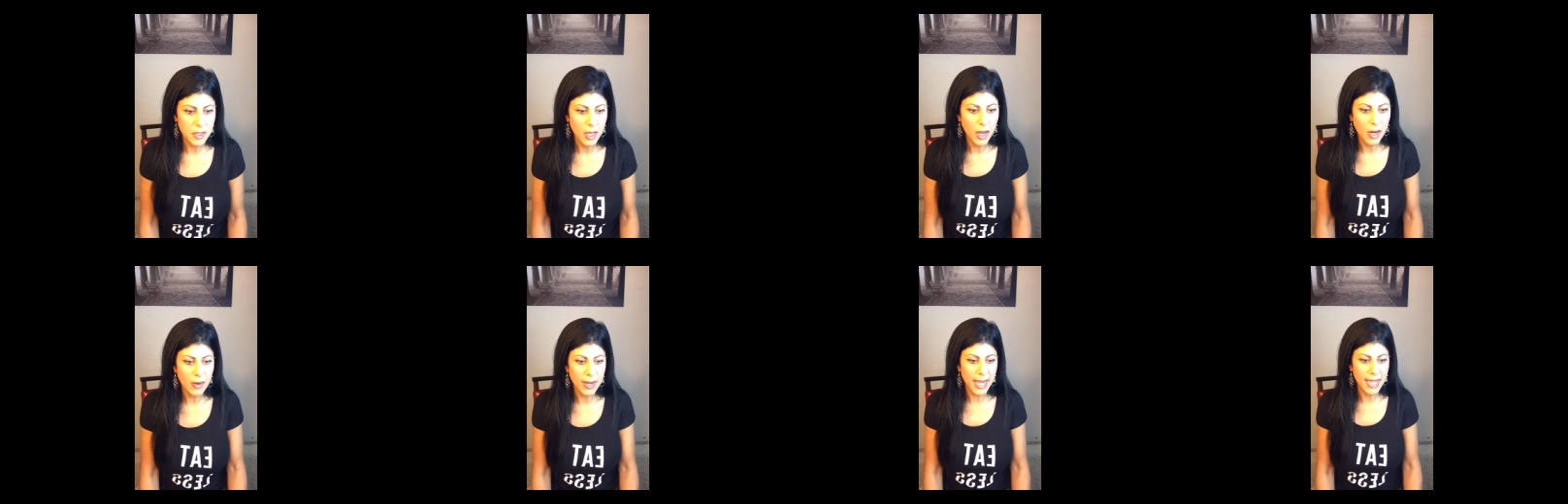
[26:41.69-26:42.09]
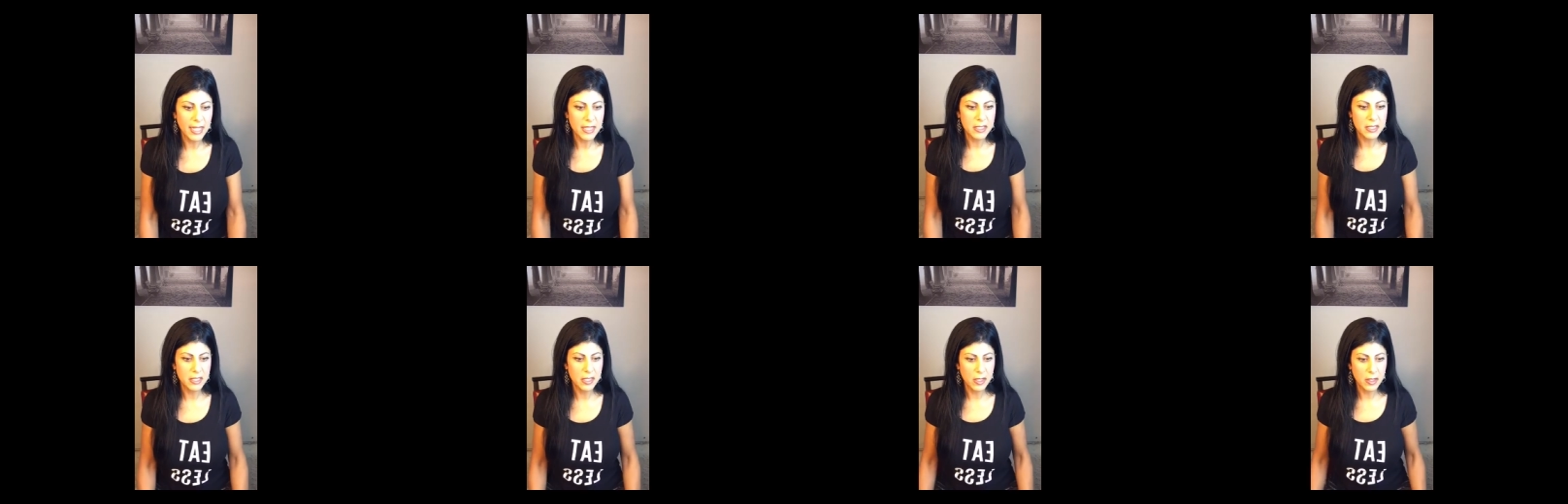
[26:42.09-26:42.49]
Okay.
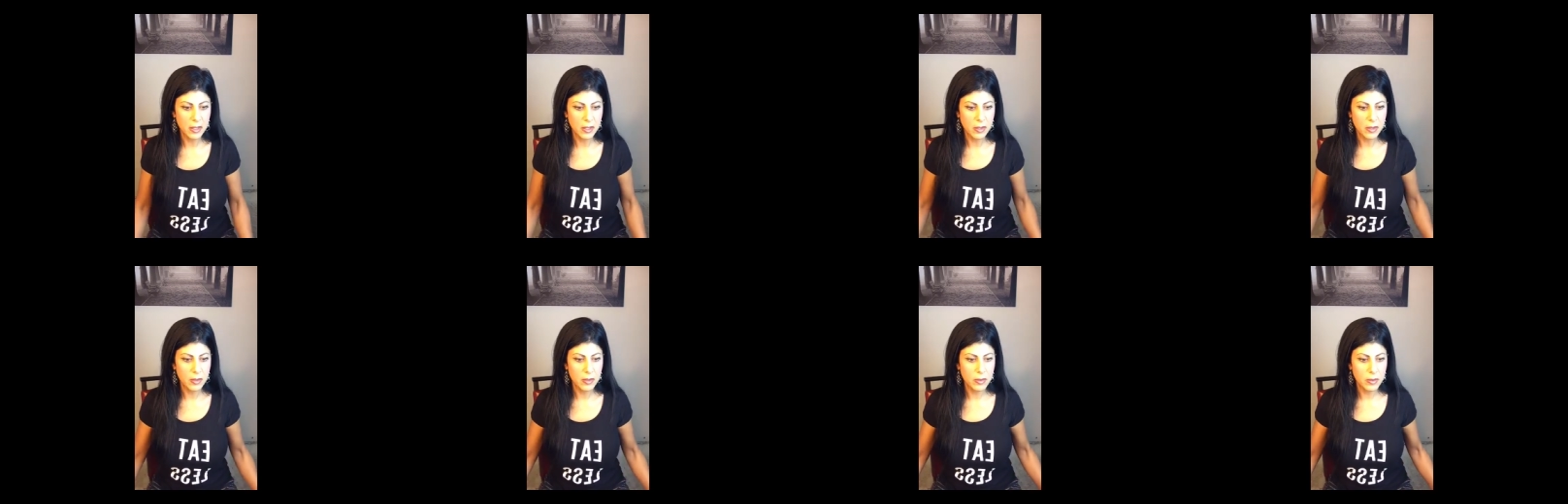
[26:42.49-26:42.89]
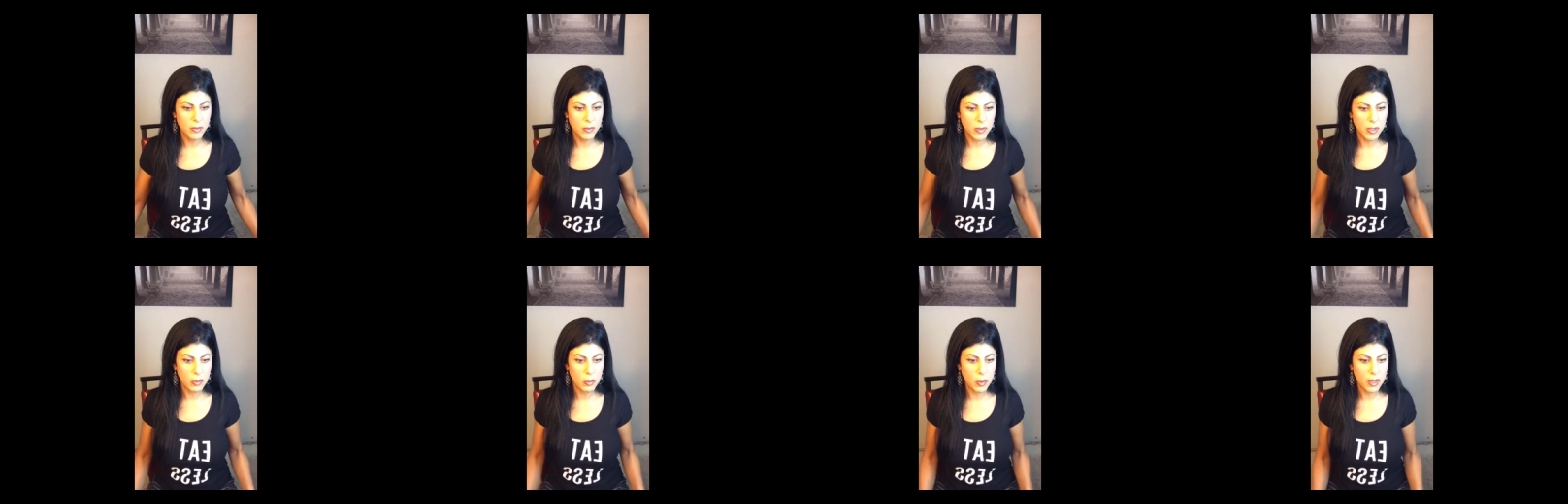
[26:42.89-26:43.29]

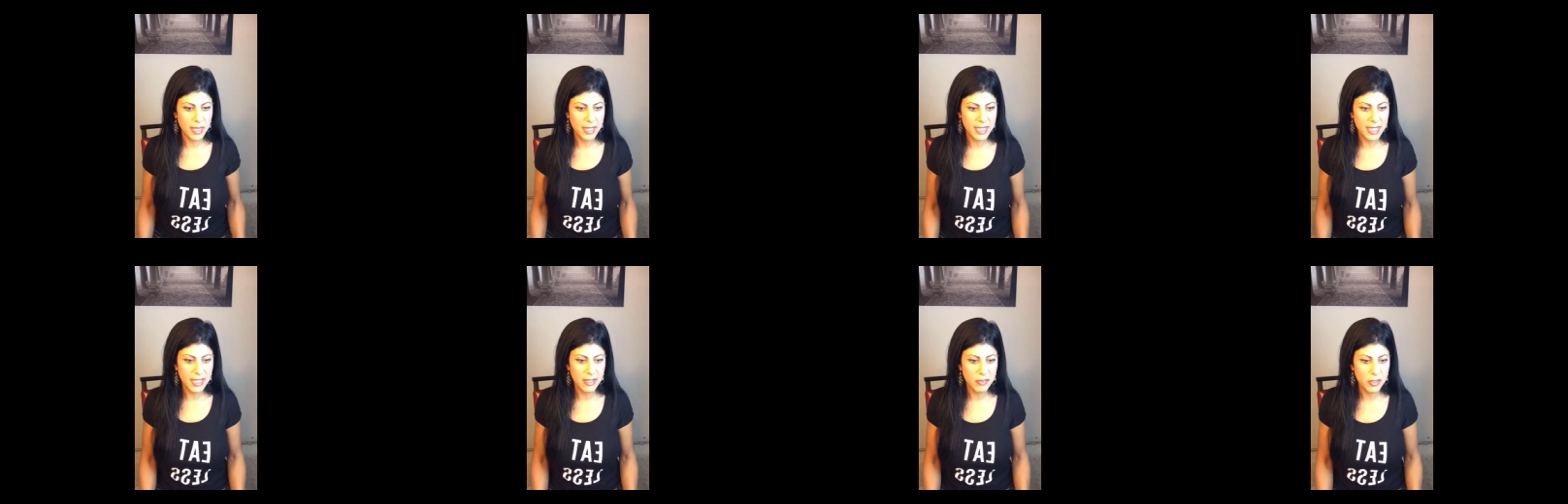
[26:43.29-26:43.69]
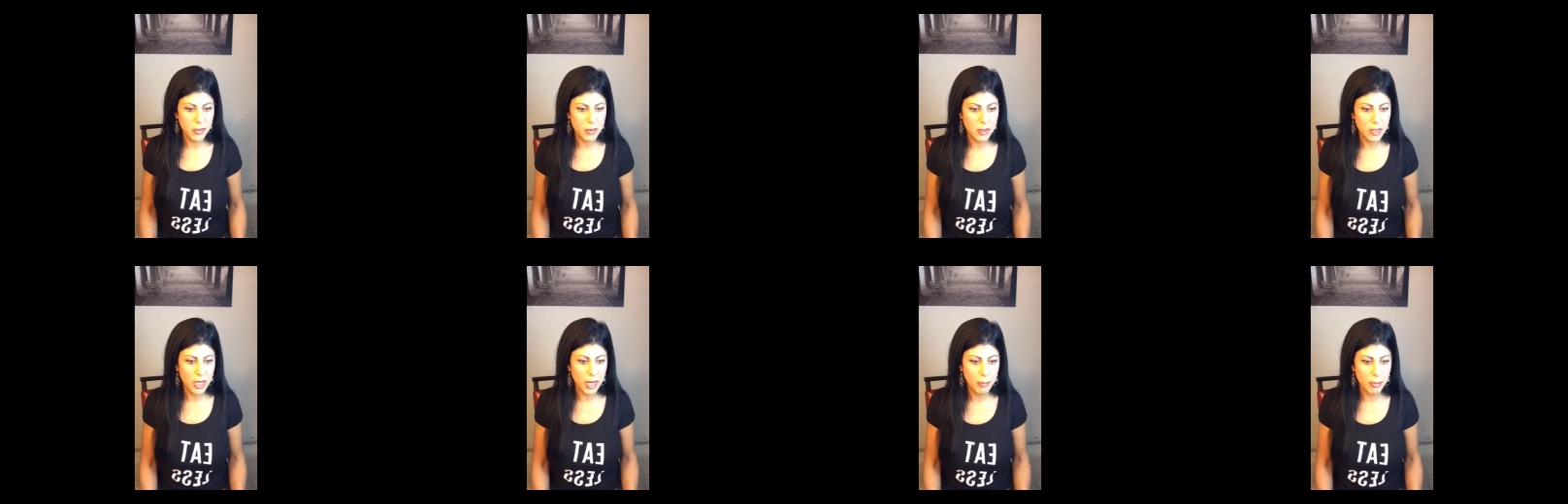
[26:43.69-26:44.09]
So I want to give you
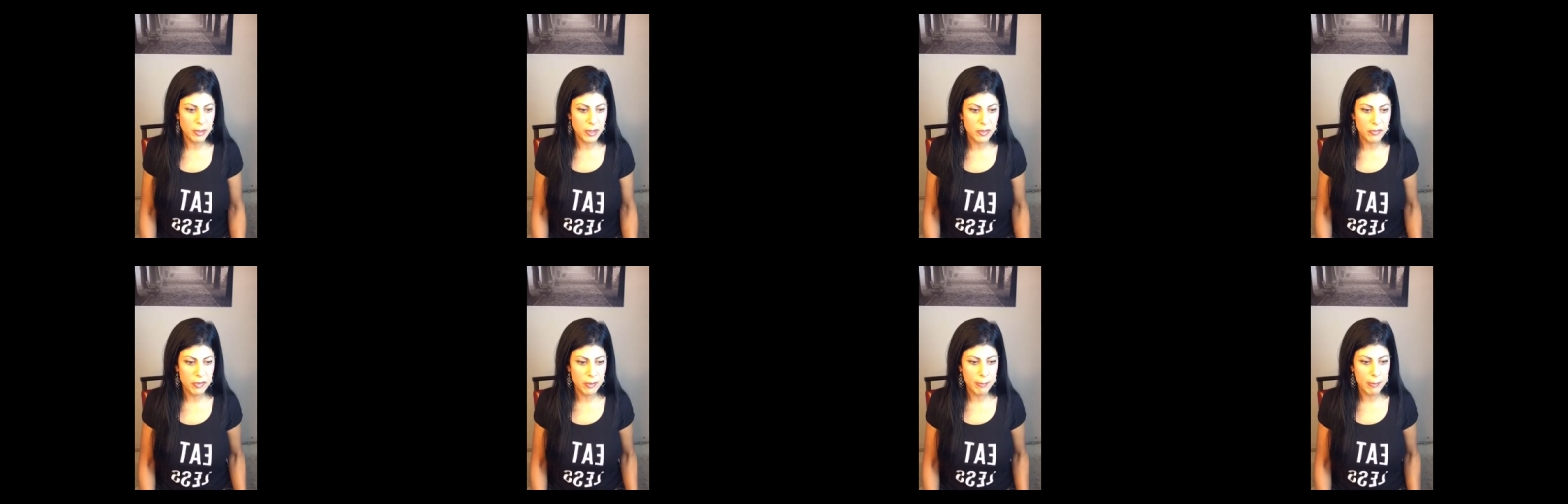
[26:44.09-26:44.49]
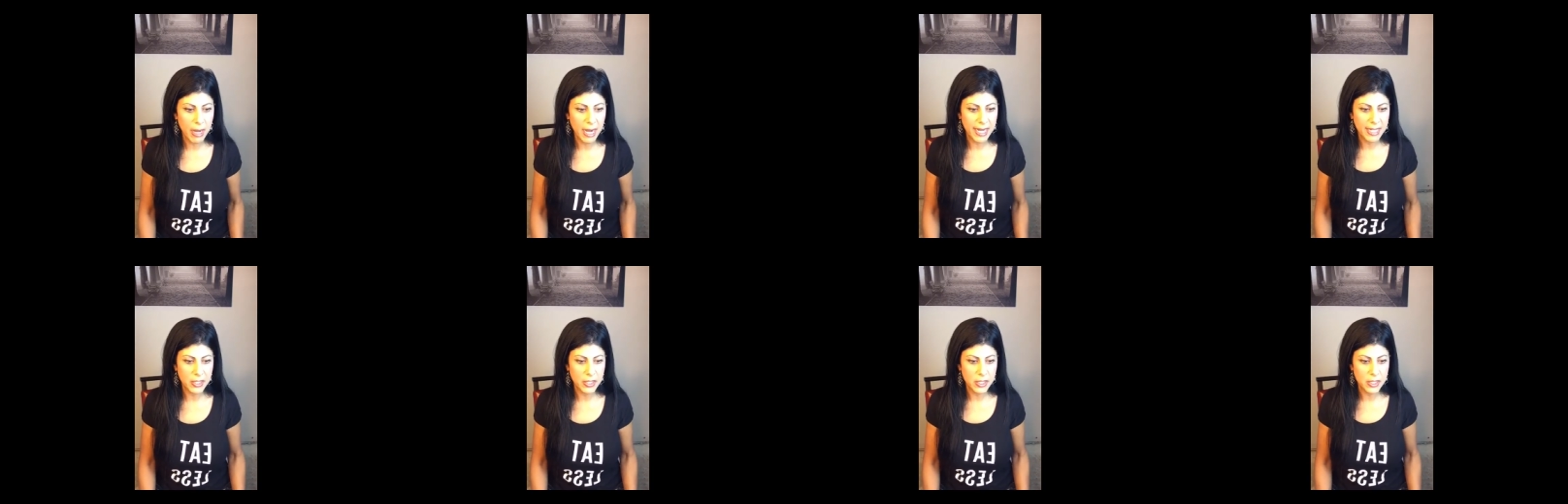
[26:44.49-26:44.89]
a couple of
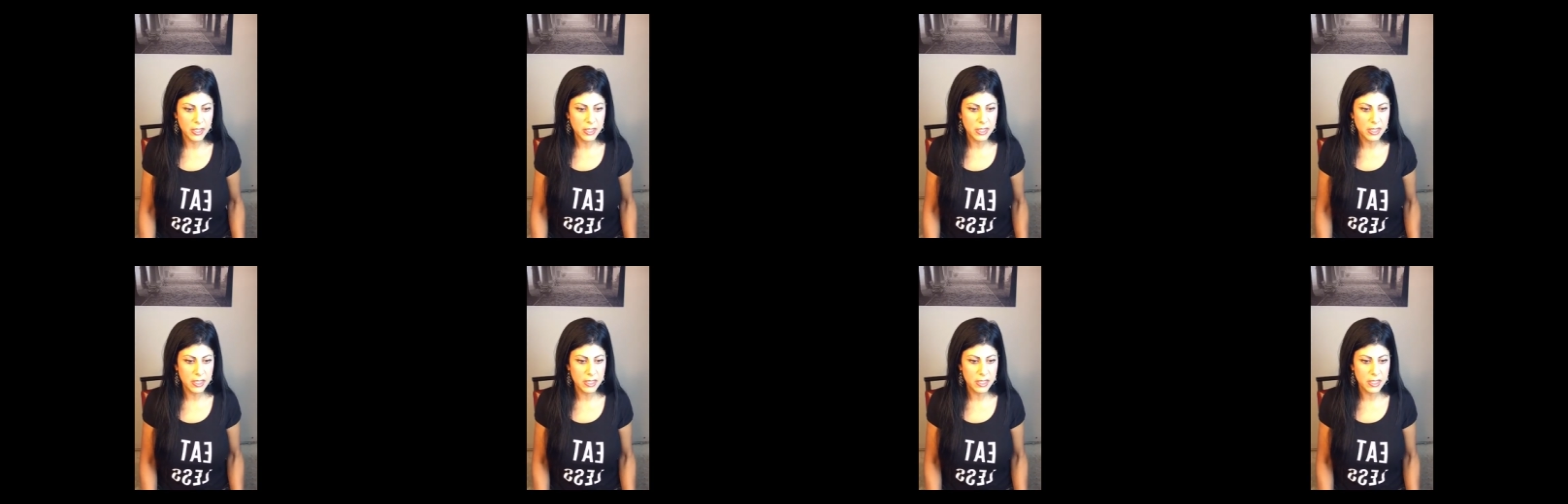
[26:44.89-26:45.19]
reminders.